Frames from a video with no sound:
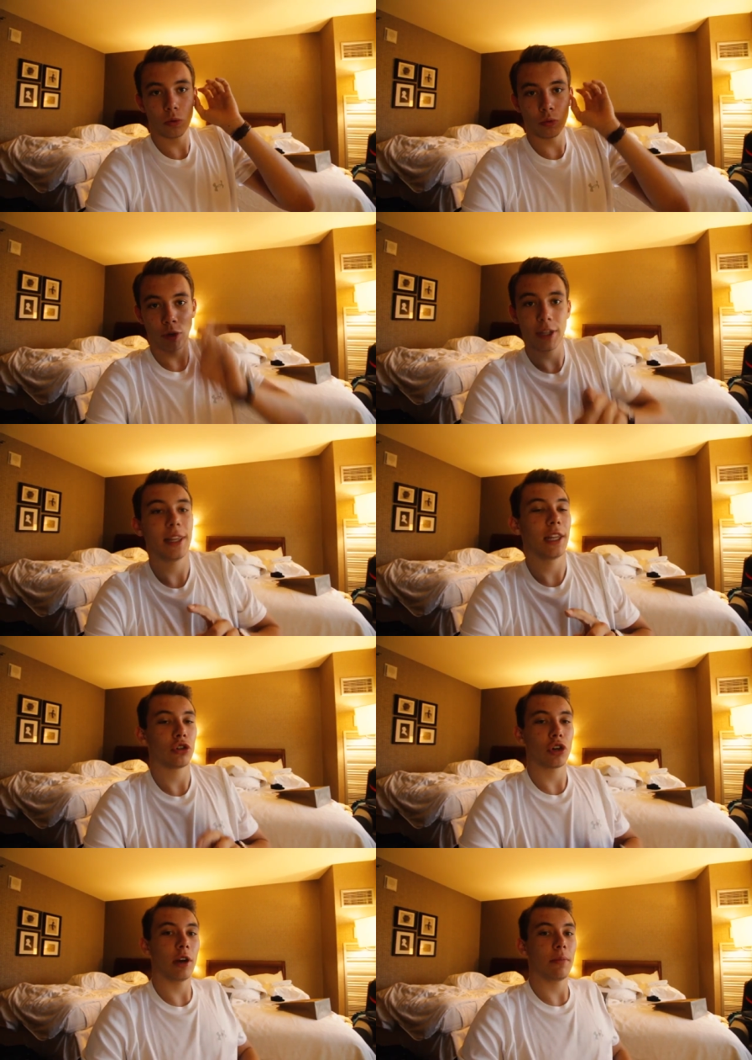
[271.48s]
really
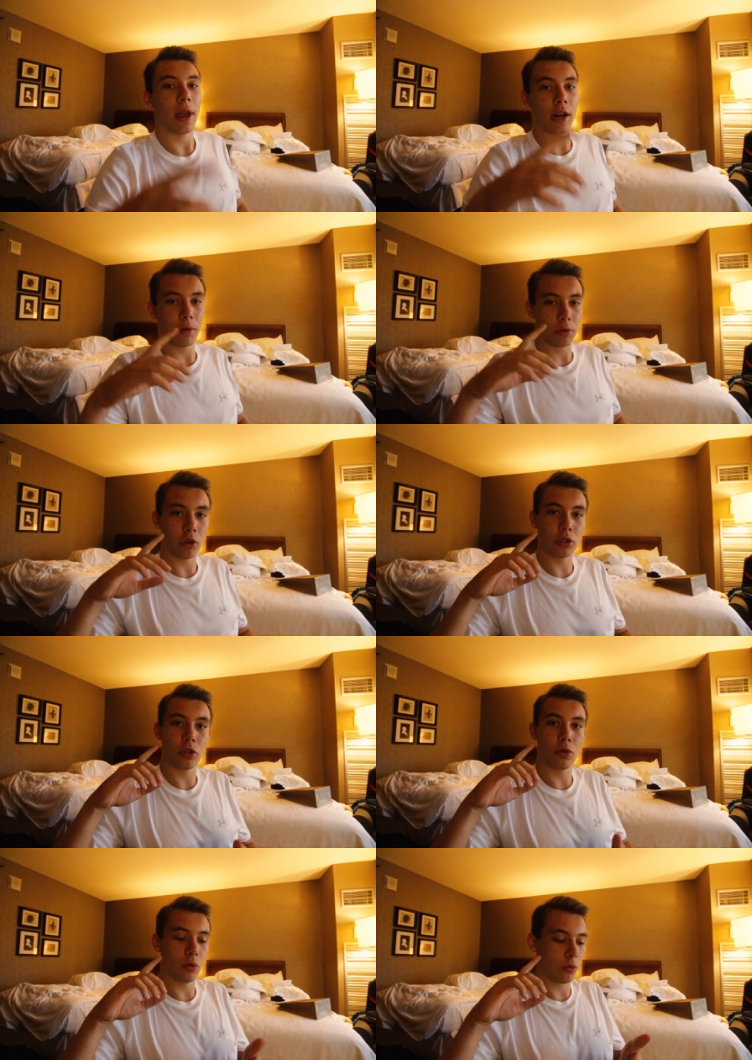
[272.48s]
lit trip. Ended up going
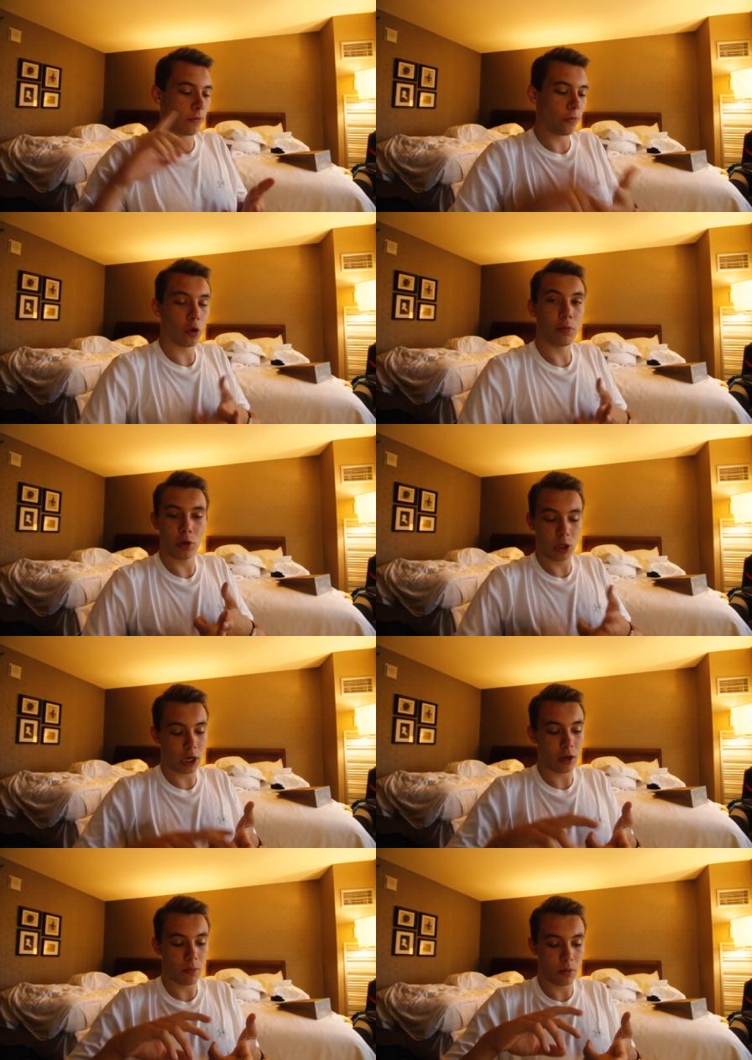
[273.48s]
to the Ford
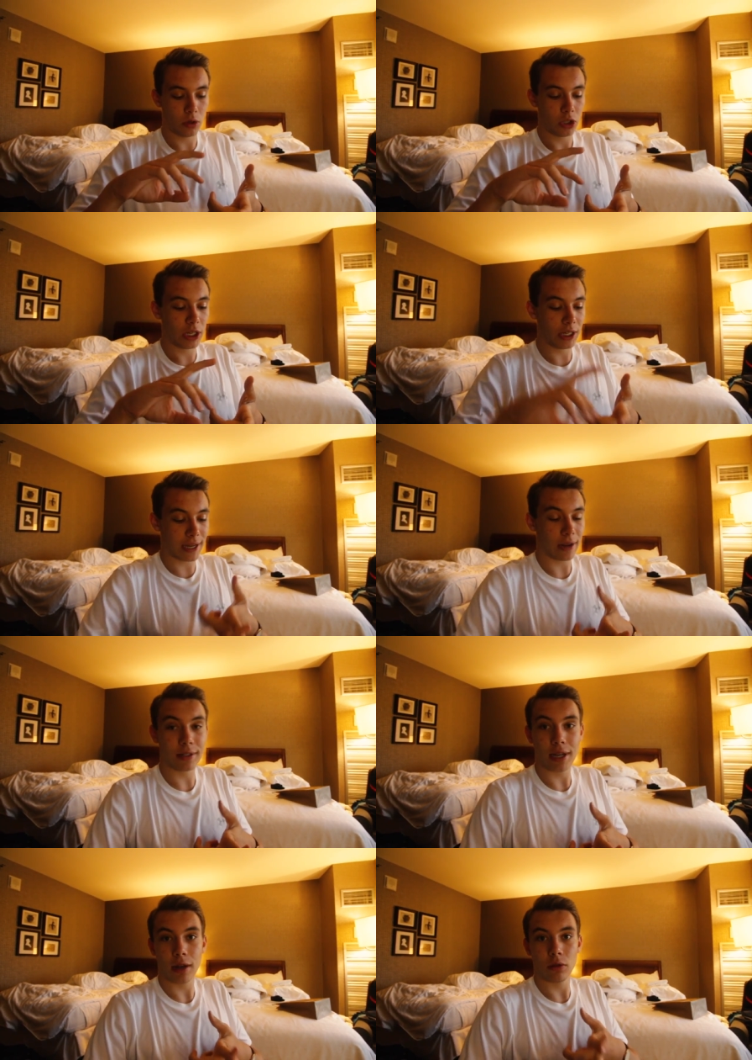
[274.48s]
Museum, seeing
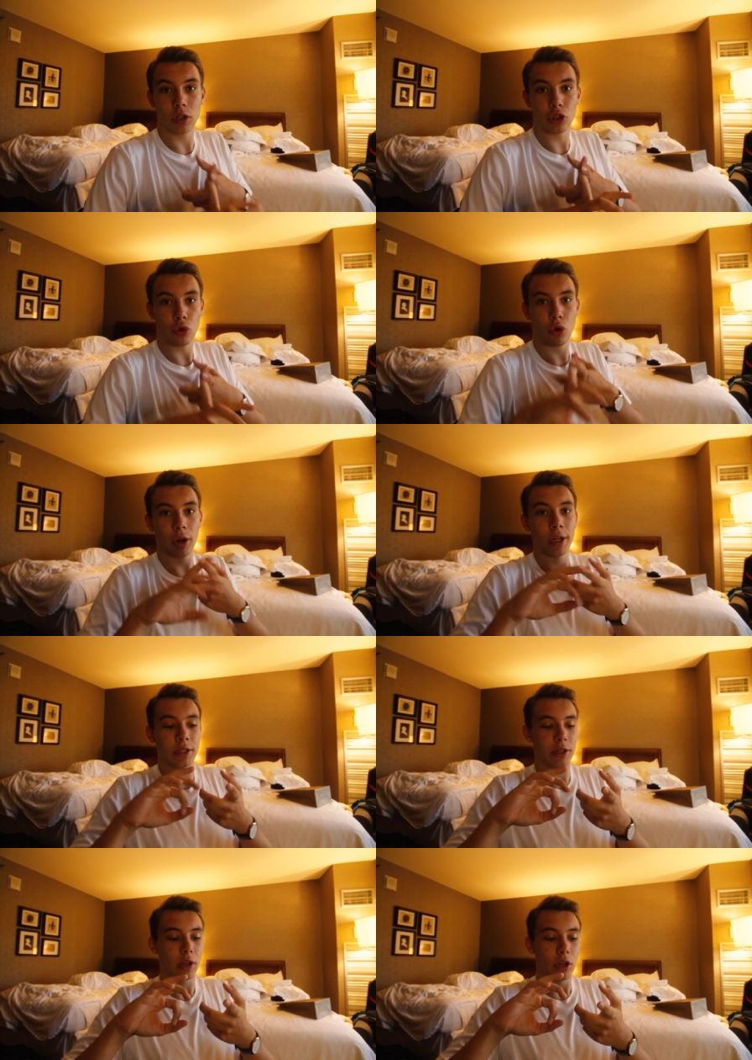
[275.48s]
downtown
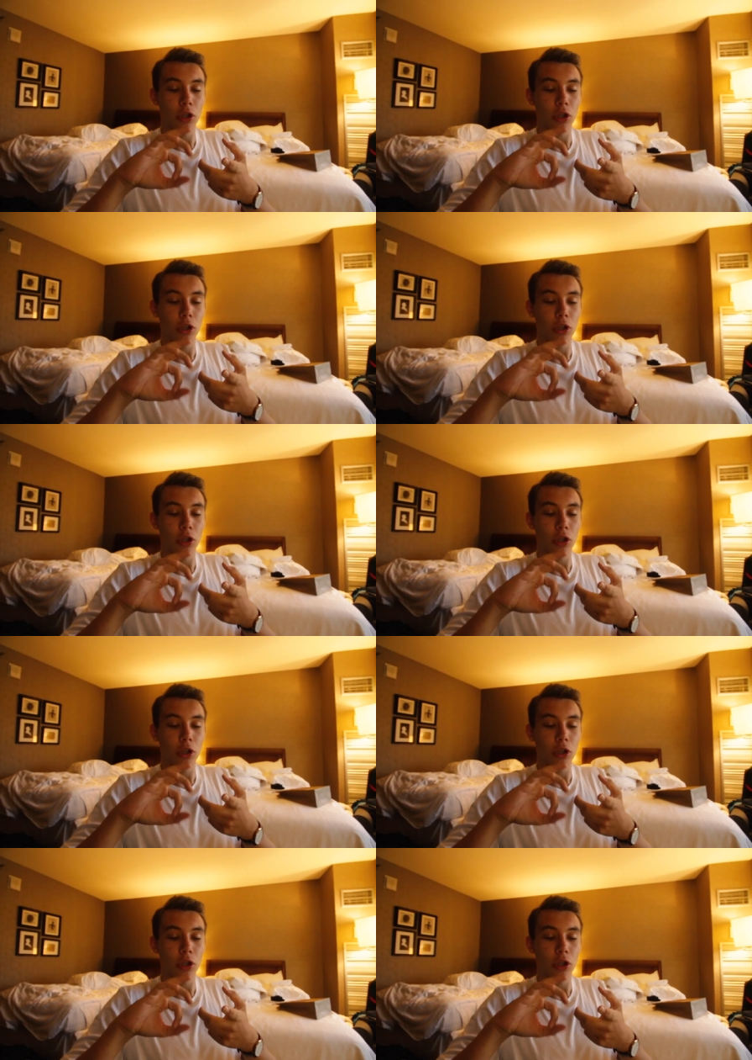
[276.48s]
Detroit,